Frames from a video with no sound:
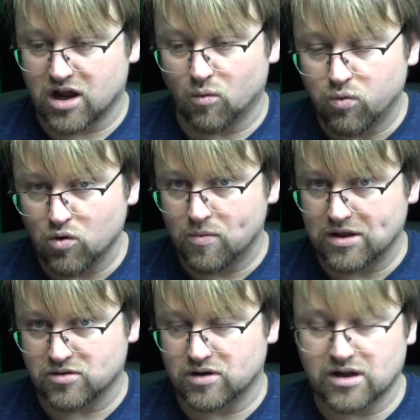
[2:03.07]
I will be
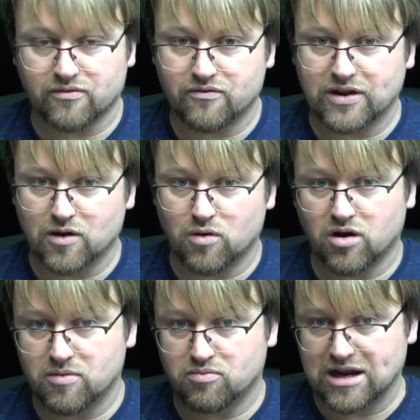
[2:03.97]
doing another video where
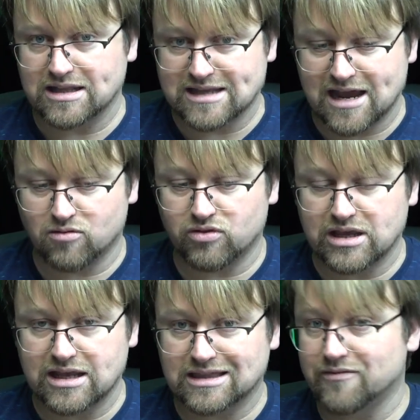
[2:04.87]
I'll be breaking down
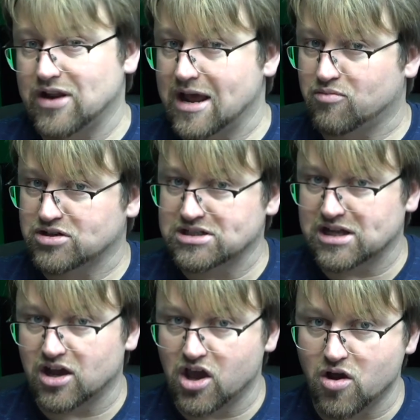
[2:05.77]
the different airbrushes
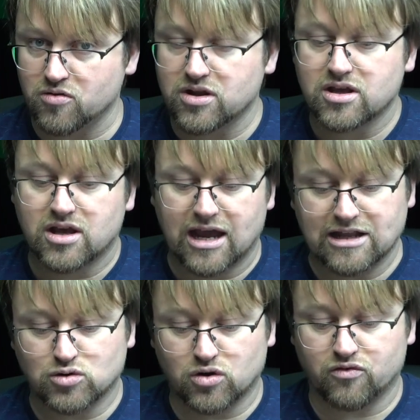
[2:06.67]
that I own
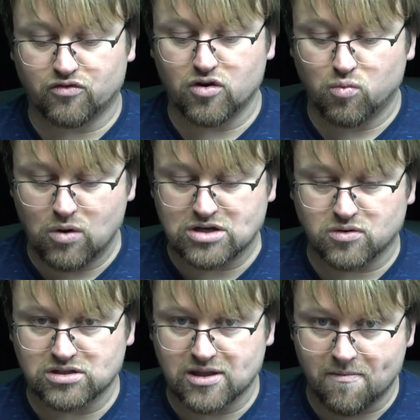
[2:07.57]
and talking through which
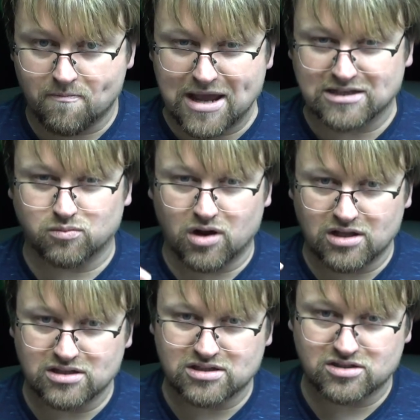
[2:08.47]
ones are the best
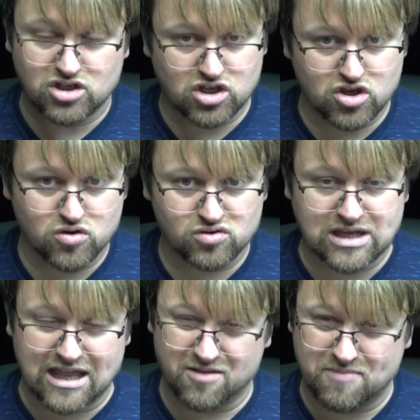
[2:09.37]
ones to use
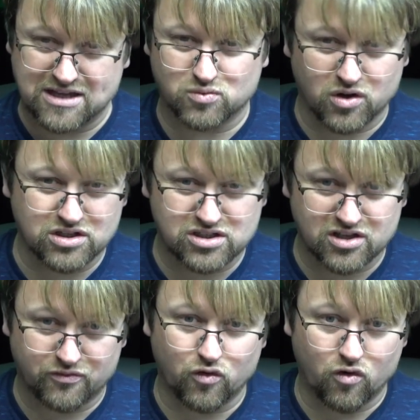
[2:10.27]
and the best ones
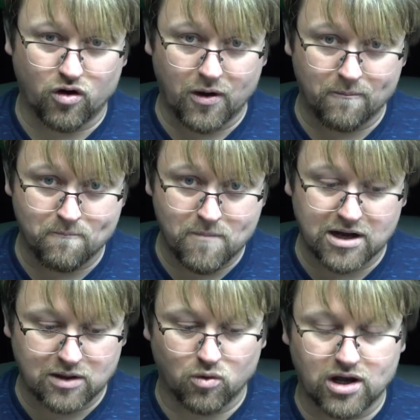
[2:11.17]
for
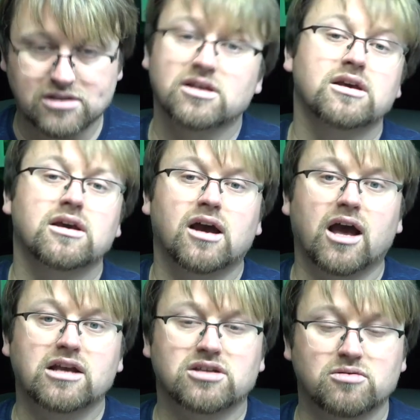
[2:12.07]
money wise.
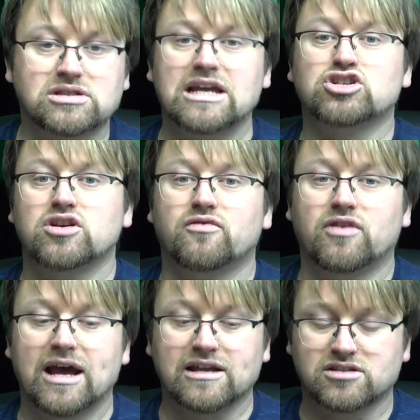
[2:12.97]
So stay tuned for
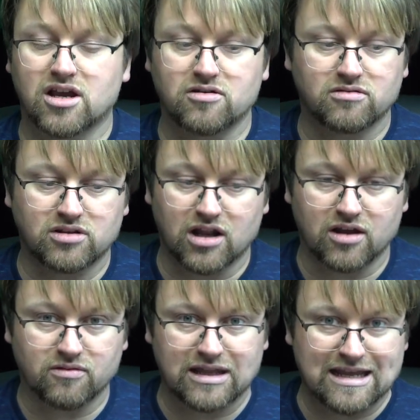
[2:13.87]
that. So, you know,
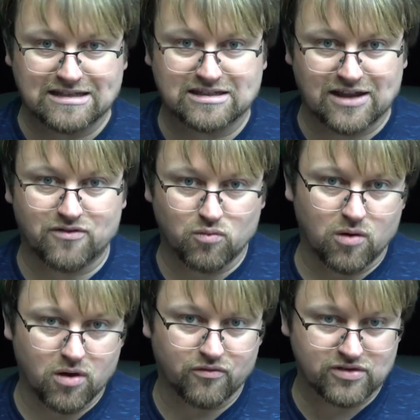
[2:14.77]
it's definitely
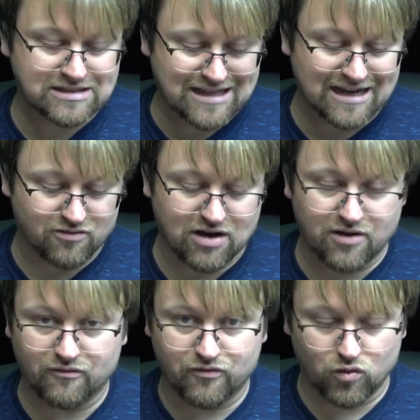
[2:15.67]
well worth sticking
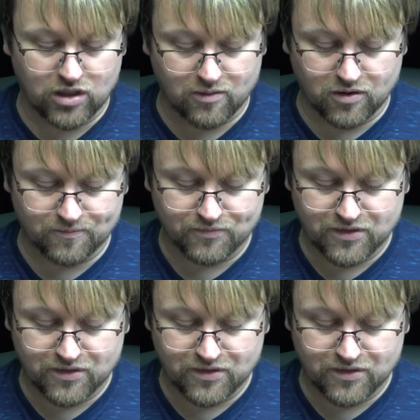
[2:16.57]
around for that one.